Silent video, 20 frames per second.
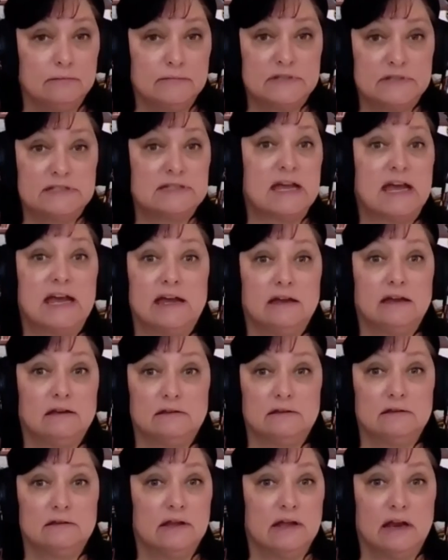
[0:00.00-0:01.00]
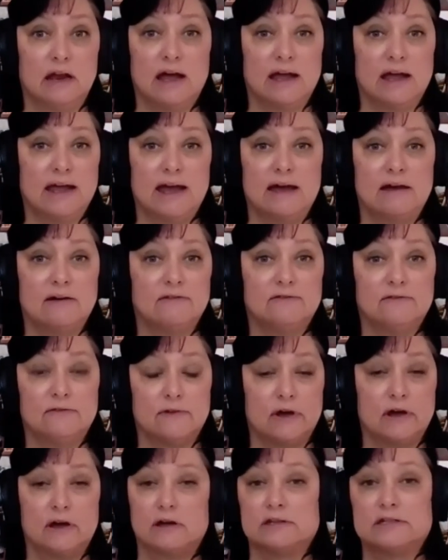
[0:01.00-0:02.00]
state that I have
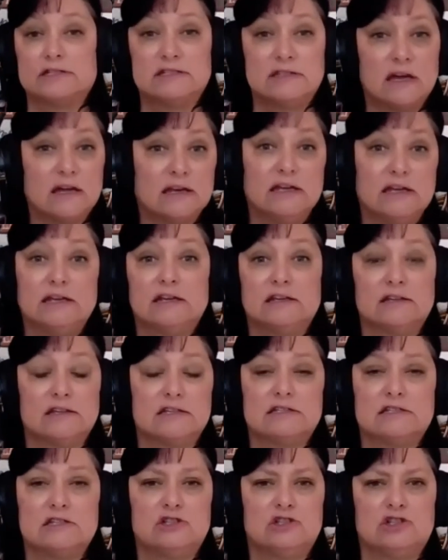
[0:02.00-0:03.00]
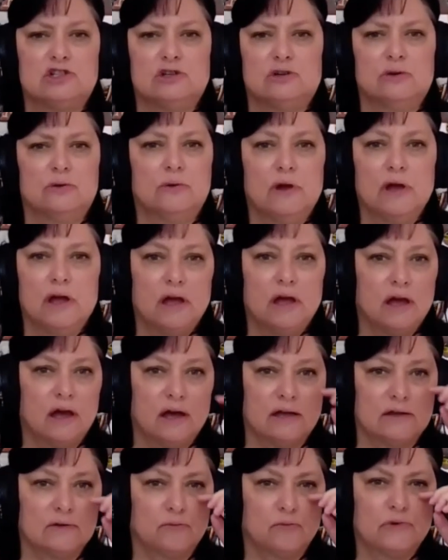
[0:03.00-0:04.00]
studied and listened to.
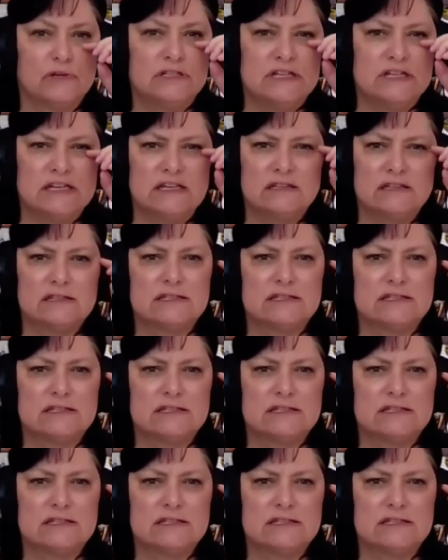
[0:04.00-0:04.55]
Ridiculous